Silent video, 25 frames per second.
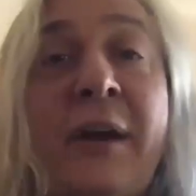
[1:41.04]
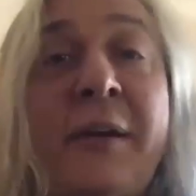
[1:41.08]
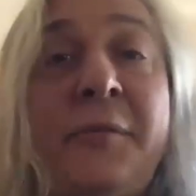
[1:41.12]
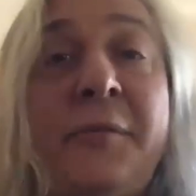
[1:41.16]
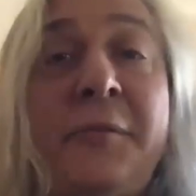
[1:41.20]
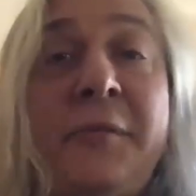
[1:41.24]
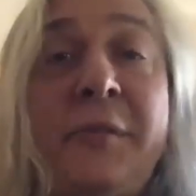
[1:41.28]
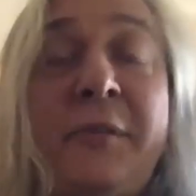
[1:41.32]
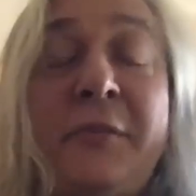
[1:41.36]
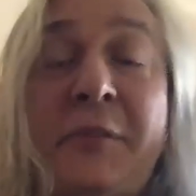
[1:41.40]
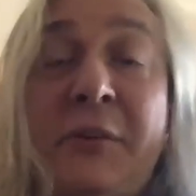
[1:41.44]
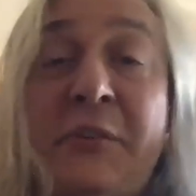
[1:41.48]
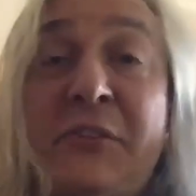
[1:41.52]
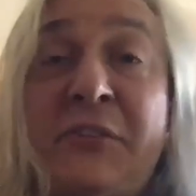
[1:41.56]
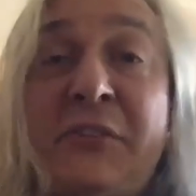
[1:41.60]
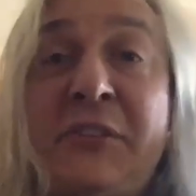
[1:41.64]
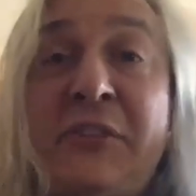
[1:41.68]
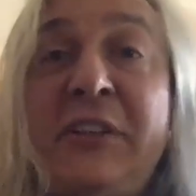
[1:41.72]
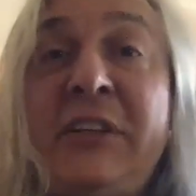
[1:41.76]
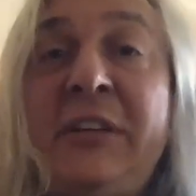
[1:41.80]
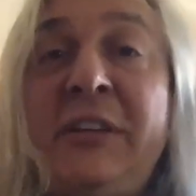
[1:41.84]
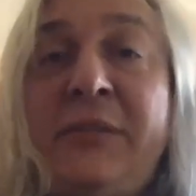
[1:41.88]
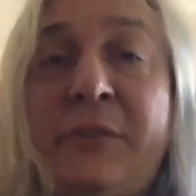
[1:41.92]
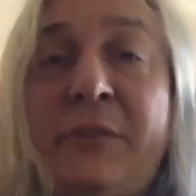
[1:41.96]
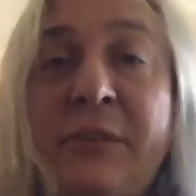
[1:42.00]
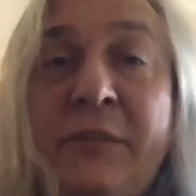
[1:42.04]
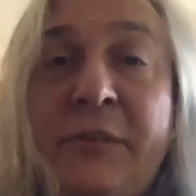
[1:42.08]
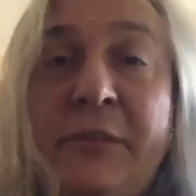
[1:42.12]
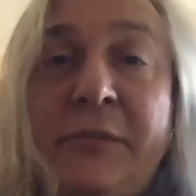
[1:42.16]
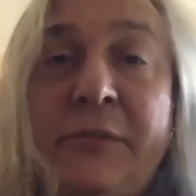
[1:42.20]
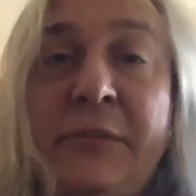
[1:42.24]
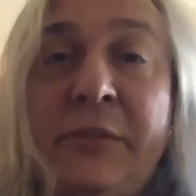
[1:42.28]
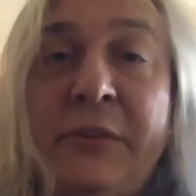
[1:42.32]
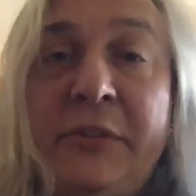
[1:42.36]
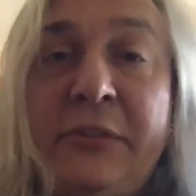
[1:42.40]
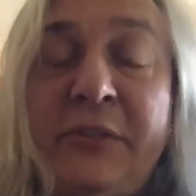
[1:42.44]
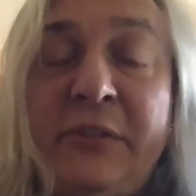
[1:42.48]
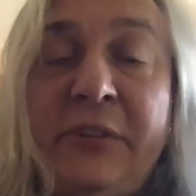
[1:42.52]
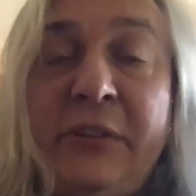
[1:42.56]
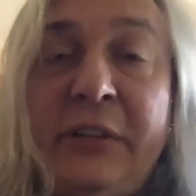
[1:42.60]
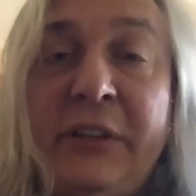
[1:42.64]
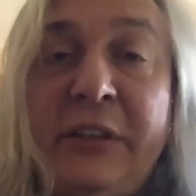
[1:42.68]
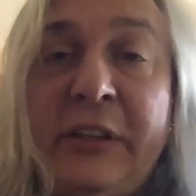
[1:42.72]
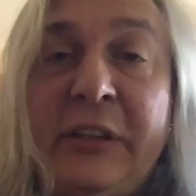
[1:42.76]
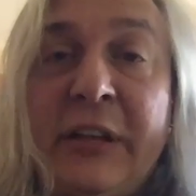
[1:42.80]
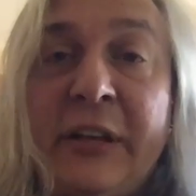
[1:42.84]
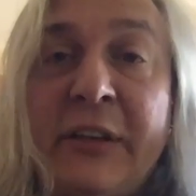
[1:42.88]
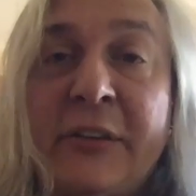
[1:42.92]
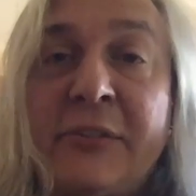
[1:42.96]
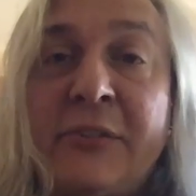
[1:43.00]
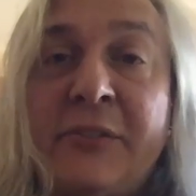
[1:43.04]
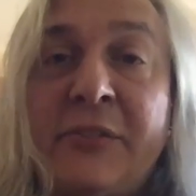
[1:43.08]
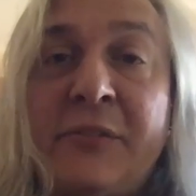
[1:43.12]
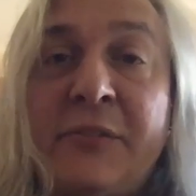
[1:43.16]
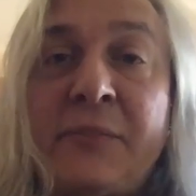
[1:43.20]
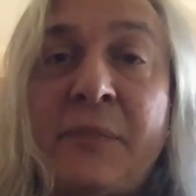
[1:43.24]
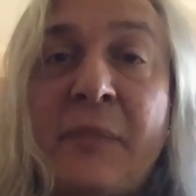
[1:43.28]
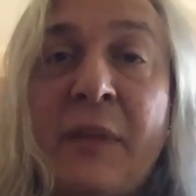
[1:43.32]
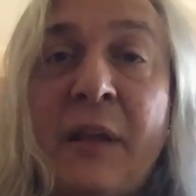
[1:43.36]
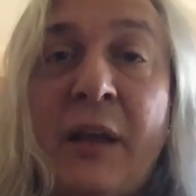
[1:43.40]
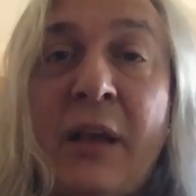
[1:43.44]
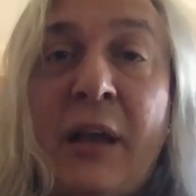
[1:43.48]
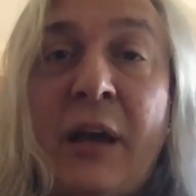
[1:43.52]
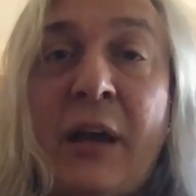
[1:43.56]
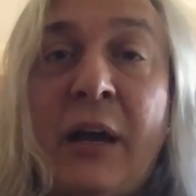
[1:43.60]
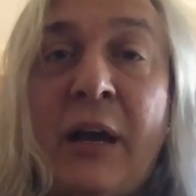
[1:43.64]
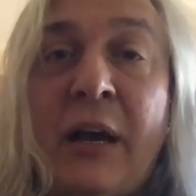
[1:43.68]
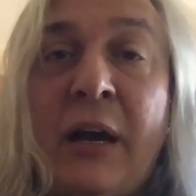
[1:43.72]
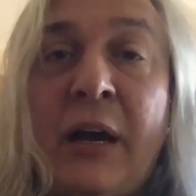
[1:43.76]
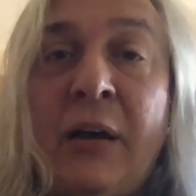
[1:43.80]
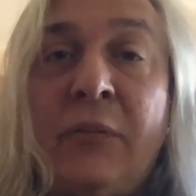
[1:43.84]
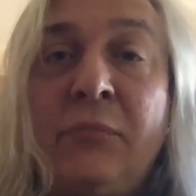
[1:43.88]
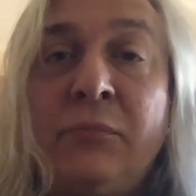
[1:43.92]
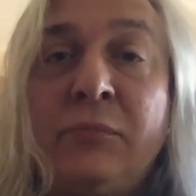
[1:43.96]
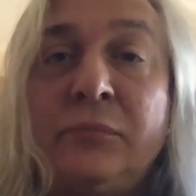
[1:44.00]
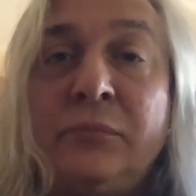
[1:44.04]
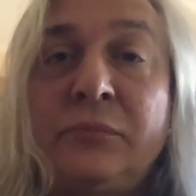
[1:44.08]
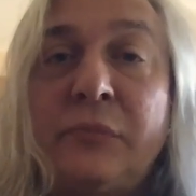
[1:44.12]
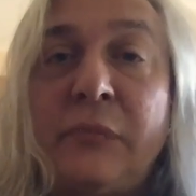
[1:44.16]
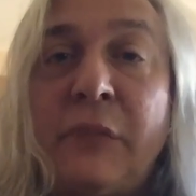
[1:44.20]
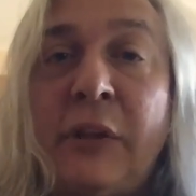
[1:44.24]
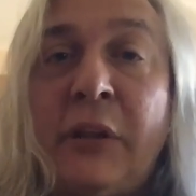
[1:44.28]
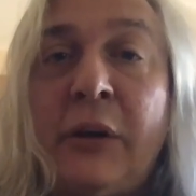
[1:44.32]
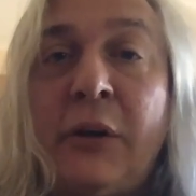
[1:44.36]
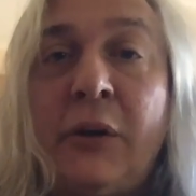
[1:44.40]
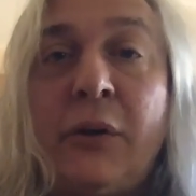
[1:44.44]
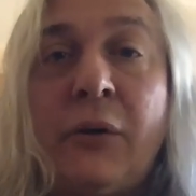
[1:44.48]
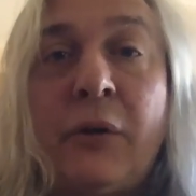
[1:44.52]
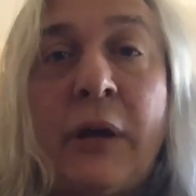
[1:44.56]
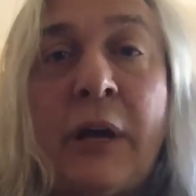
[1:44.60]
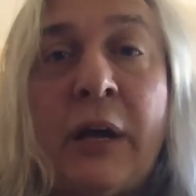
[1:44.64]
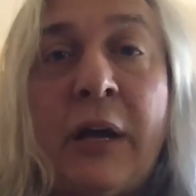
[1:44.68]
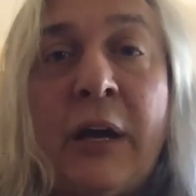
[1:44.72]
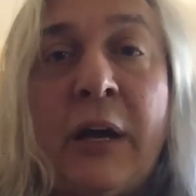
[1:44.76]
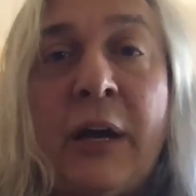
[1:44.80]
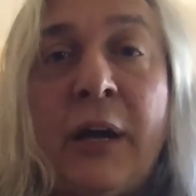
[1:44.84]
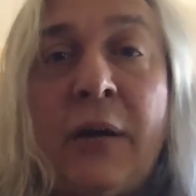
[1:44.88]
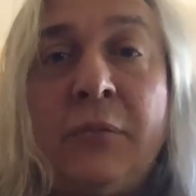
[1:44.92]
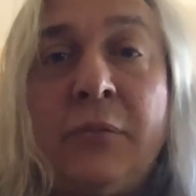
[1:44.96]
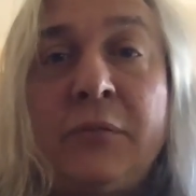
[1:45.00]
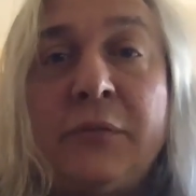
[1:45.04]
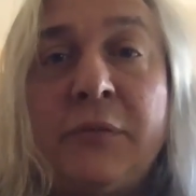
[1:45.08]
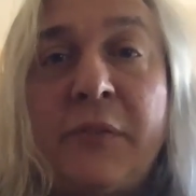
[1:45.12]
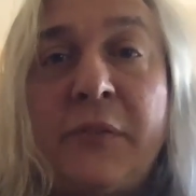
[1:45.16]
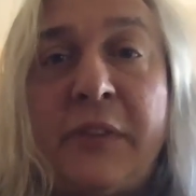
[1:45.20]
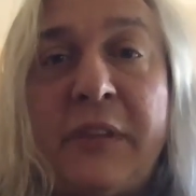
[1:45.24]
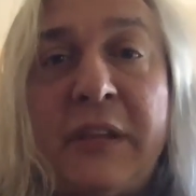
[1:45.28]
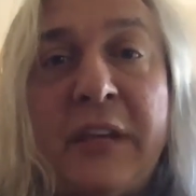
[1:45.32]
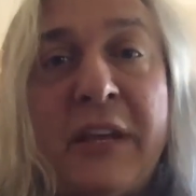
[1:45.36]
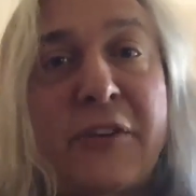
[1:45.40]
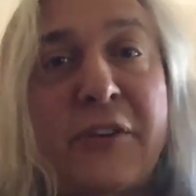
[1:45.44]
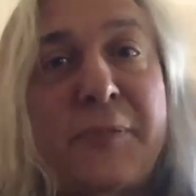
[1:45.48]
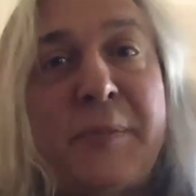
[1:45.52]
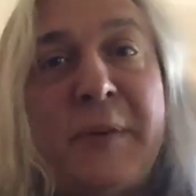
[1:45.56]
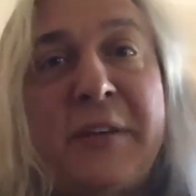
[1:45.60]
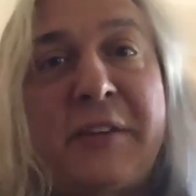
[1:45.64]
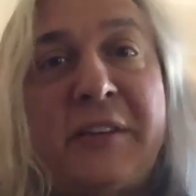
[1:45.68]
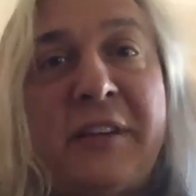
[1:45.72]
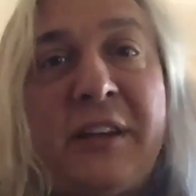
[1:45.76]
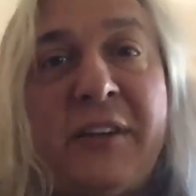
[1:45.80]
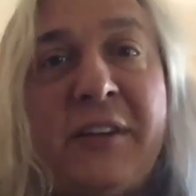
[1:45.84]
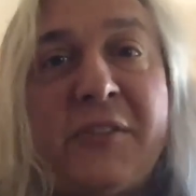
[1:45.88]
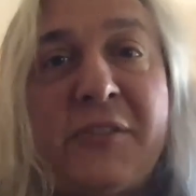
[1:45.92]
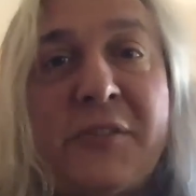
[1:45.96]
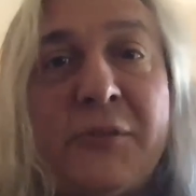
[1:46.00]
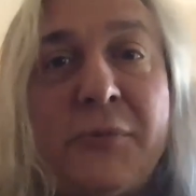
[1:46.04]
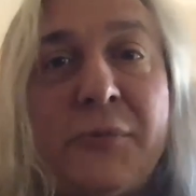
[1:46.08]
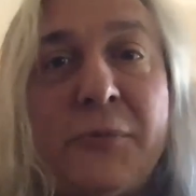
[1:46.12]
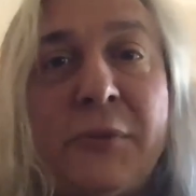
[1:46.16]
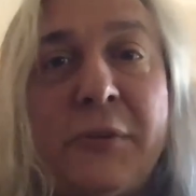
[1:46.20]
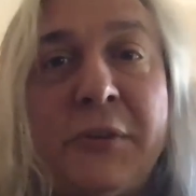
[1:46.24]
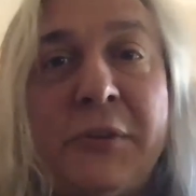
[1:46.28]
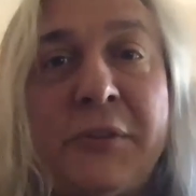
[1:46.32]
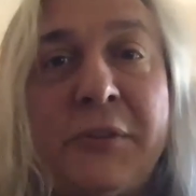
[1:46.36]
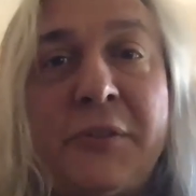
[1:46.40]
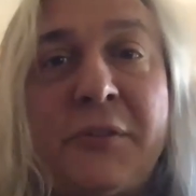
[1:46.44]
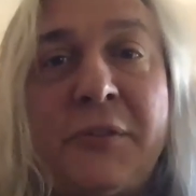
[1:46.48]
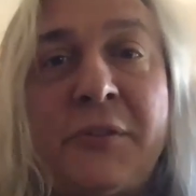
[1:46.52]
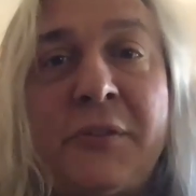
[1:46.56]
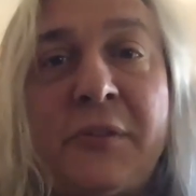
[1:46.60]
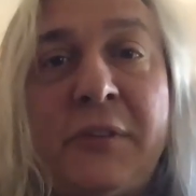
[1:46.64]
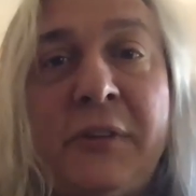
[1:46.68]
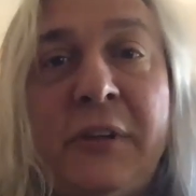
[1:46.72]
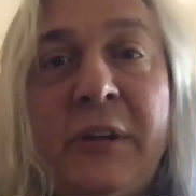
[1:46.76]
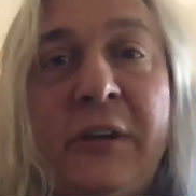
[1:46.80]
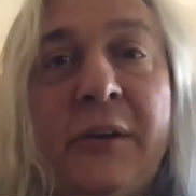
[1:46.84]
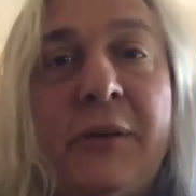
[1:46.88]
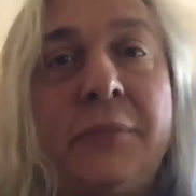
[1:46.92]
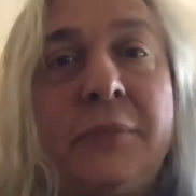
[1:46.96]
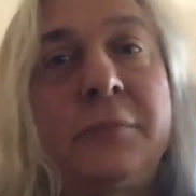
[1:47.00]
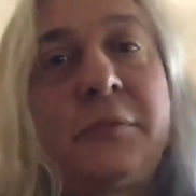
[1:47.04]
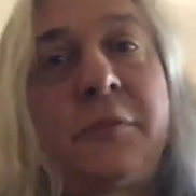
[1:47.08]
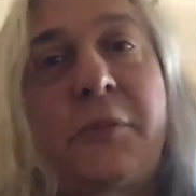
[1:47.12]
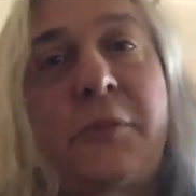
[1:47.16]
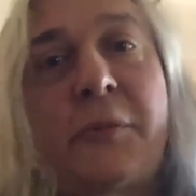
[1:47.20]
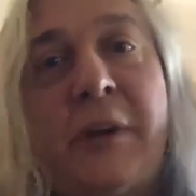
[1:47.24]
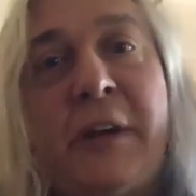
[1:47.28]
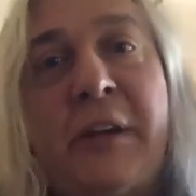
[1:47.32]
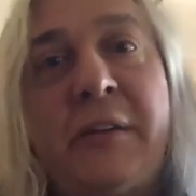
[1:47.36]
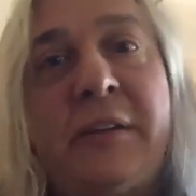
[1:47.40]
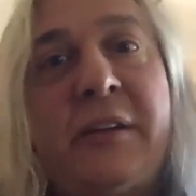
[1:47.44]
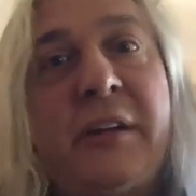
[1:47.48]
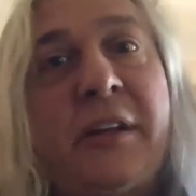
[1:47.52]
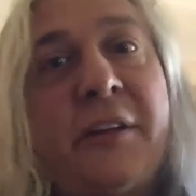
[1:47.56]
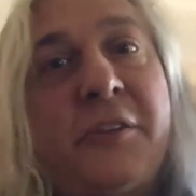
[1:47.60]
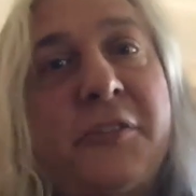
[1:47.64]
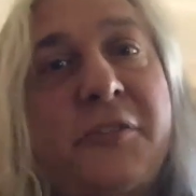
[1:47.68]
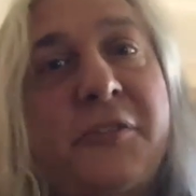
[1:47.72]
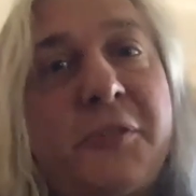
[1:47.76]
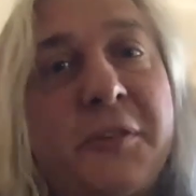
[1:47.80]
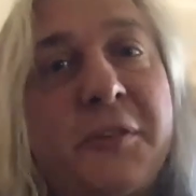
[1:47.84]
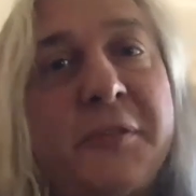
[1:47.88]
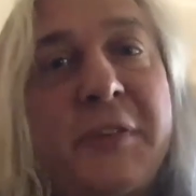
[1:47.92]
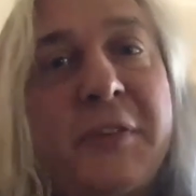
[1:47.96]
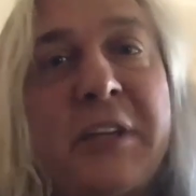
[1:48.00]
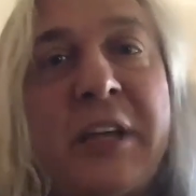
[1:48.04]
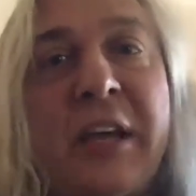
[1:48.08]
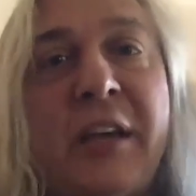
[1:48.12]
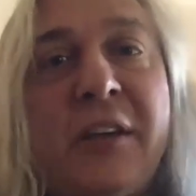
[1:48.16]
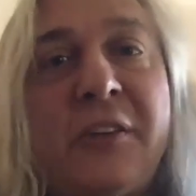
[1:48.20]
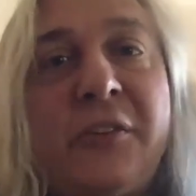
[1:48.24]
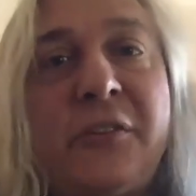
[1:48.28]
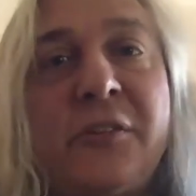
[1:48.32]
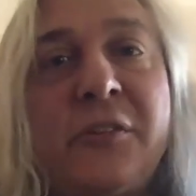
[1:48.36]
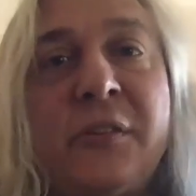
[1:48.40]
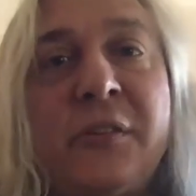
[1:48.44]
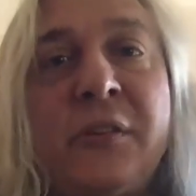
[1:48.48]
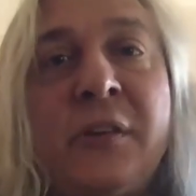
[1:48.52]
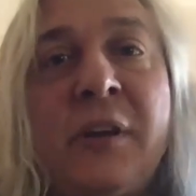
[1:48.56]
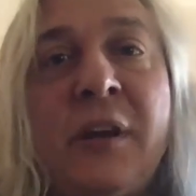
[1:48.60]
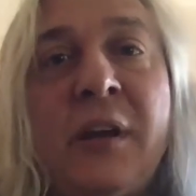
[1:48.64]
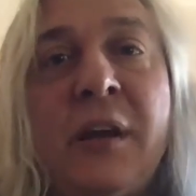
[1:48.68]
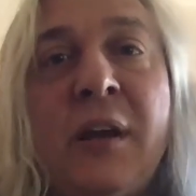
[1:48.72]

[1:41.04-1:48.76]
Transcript: I received the VCDX, um, you know, uh, the expectation was, you know, great, another certification.